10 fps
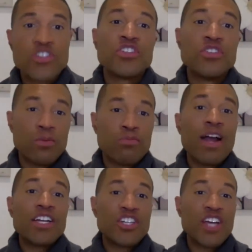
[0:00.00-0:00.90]
your
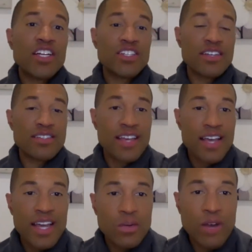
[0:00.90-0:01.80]
brain changes
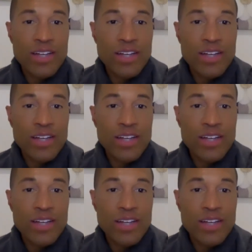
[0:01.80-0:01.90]
in ways